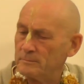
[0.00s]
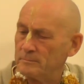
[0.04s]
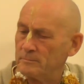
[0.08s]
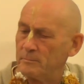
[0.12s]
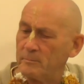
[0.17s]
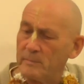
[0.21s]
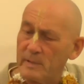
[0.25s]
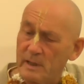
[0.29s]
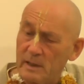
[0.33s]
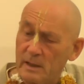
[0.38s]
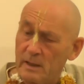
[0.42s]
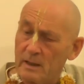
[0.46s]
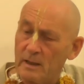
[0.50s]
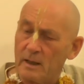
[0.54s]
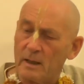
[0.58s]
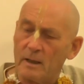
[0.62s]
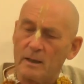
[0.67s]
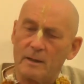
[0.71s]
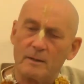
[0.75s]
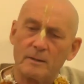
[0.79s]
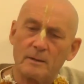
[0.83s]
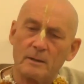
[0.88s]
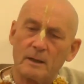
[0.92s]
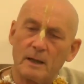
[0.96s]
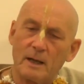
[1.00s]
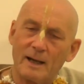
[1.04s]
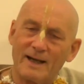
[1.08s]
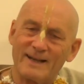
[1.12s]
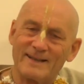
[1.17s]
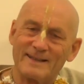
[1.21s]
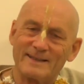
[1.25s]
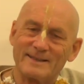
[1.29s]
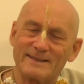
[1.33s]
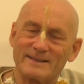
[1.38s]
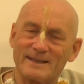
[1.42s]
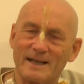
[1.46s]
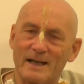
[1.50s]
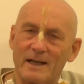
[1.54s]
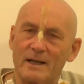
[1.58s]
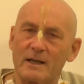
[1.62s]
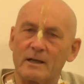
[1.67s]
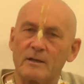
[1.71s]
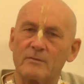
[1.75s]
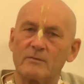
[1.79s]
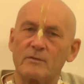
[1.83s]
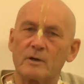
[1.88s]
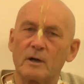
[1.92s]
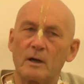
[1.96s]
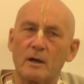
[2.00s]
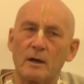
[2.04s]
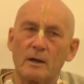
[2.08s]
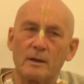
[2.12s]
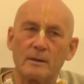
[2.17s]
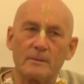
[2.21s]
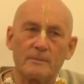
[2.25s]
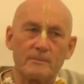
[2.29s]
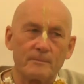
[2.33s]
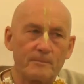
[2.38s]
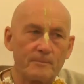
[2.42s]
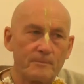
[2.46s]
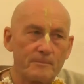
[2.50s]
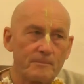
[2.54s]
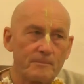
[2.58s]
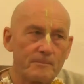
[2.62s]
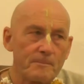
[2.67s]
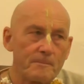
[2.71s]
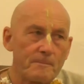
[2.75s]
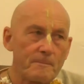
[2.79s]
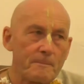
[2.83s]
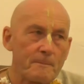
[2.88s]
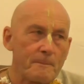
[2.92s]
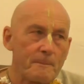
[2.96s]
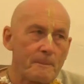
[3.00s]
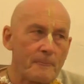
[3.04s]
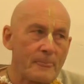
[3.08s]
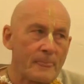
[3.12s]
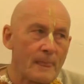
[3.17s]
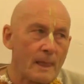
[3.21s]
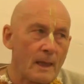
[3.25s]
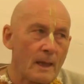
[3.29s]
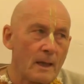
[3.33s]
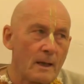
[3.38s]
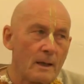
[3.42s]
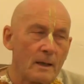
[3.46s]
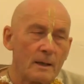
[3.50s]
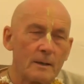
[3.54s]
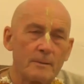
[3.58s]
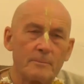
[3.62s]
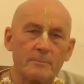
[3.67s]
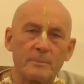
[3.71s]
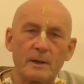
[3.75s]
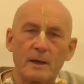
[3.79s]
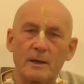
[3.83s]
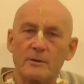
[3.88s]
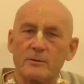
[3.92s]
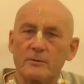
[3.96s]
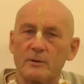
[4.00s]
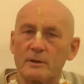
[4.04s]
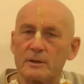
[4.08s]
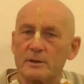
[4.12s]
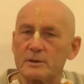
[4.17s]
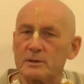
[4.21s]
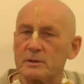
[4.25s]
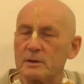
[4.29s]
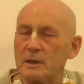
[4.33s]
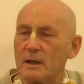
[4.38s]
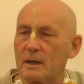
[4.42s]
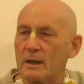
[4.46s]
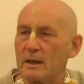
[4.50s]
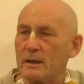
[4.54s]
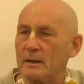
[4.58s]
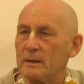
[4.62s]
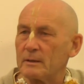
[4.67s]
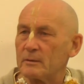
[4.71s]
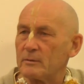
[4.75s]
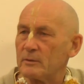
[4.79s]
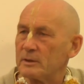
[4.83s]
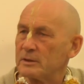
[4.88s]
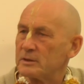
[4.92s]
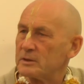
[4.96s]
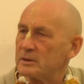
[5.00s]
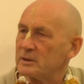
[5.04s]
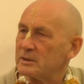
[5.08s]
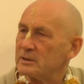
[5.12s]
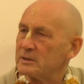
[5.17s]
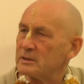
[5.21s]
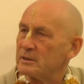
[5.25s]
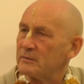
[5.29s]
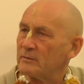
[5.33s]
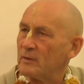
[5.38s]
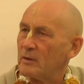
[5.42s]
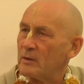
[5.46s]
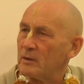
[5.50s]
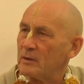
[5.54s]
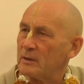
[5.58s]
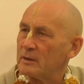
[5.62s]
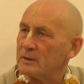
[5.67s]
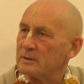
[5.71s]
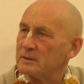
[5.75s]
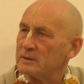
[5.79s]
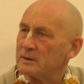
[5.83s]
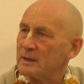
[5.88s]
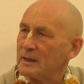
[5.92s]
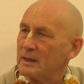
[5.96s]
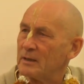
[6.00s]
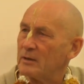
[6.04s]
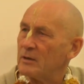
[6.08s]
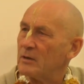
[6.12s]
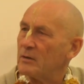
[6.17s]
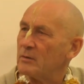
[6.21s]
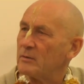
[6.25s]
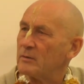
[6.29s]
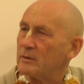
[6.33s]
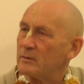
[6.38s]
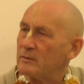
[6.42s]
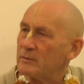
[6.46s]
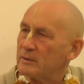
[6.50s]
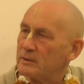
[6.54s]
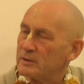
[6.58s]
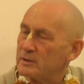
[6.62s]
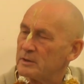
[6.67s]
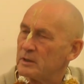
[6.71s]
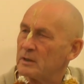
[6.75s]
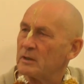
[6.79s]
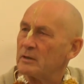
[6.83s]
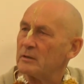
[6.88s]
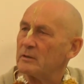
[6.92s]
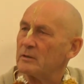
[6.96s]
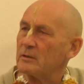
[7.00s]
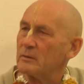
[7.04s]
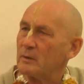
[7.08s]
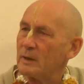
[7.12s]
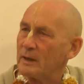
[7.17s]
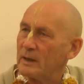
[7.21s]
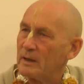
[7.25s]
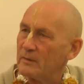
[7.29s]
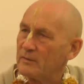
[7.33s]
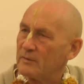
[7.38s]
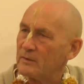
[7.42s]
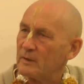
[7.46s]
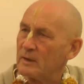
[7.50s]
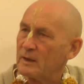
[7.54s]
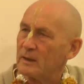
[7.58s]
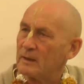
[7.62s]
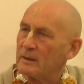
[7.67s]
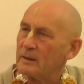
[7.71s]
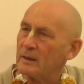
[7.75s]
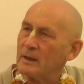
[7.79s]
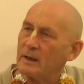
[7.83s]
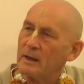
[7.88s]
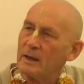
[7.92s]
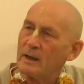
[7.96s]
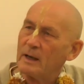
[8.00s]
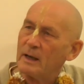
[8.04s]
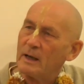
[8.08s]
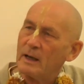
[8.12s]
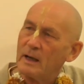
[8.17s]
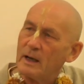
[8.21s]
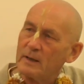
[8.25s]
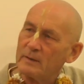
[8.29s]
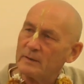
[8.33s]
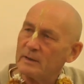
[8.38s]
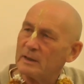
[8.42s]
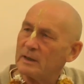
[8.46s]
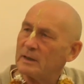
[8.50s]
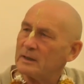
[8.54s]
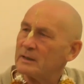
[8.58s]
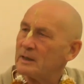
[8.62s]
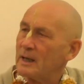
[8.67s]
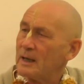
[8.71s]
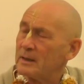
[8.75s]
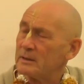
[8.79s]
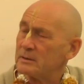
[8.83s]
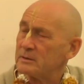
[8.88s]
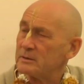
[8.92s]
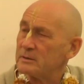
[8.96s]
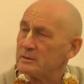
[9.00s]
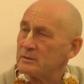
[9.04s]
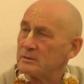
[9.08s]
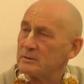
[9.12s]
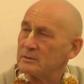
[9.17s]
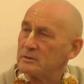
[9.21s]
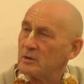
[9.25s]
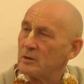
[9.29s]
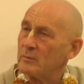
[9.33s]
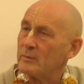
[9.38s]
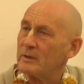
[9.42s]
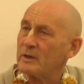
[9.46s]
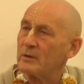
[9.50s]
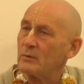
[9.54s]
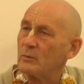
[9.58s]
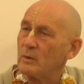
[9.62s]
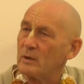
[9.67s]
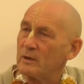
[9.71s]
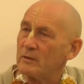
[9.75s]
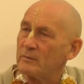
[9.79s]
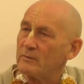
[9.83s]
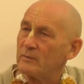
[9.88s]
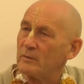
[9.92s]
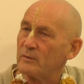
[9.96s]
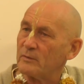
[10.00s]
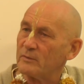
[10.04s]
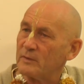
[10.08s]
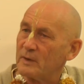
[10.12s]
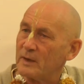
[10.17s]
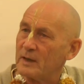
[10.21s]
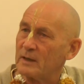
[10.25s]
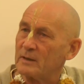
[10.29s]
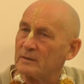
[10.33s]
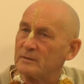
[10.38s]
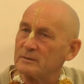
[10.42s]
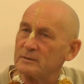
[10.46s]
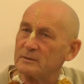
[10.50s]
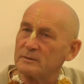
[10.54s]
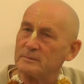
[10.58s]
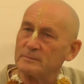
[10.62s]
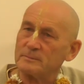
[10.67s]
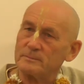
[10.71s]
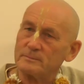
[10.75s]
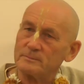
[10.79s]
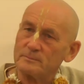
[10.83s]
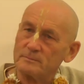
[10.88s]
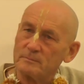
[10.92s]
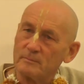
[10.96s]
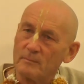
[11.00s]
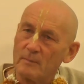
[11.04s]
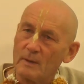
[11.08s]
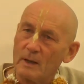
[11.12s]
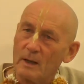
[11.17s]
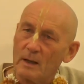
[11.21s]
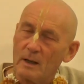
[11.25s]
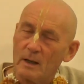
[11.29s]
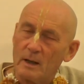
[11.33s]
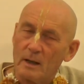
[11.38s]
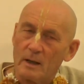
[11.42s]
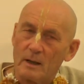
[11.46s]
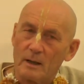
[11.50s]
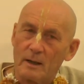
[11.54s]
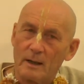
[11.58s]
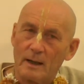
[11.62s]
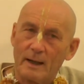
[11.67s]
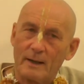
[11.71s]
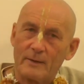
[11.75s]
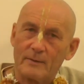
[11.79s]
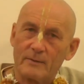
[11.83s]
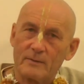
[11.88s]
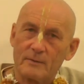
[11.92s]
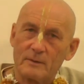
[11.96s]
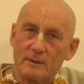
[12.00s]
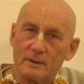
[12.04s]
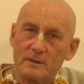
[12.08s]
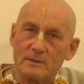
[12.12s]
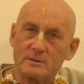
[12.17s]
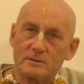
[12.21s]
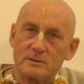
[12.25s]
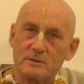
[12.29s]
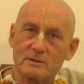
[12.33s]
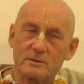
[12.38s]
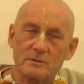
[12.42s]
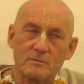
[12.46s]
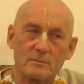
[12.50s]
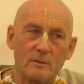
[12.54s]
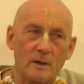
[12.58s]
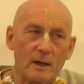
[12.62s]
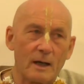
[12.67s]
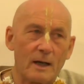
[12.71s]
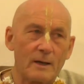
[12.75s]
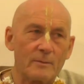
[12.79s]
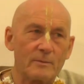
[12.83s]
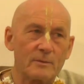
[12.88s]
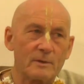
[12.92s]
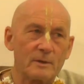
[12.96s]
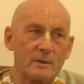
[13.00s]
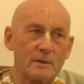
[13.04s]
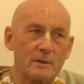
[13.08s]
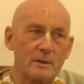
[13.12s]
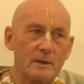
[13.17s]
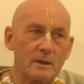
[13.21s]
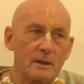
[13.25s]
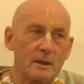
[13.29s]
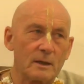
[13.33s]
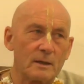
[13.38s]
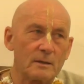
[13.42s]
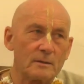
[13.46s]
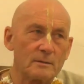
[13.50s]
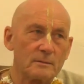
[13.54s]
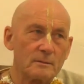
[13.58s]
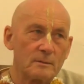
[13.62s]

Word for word: meager understanding of God. But Krishna's devotees, they know that Krishna can do anything, and that he does do so many wonderful things. Like it's described in the